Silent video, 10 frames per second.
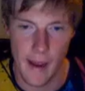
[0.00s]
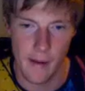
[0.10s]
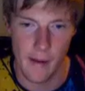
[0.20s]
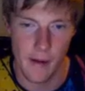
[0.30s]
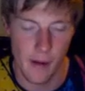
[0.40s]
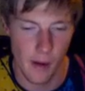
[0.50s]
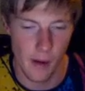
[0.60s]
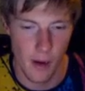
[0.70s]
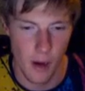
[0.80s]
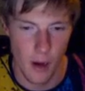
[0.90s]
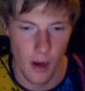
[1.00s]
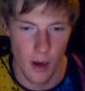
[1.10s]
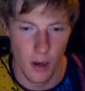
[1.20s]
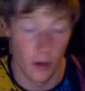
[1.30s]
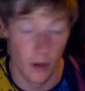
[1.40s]
we had the
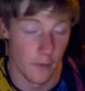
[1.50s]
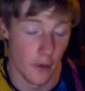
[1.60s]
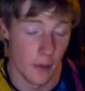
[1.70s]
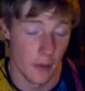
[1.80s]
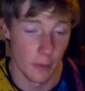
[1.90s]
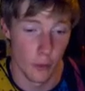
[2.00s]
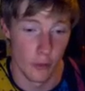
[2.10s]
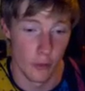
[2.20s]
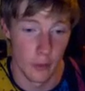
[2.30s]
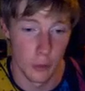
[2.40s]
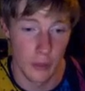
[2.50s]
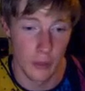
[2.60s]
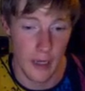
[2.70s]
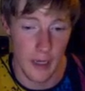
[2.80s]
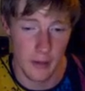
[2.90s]
30-man Royal
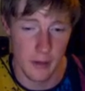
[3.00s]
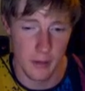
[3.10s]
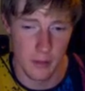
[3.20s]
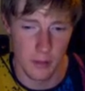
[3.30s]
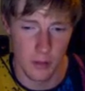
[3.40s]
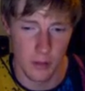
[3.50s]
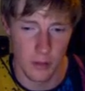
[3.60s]
Rumble, and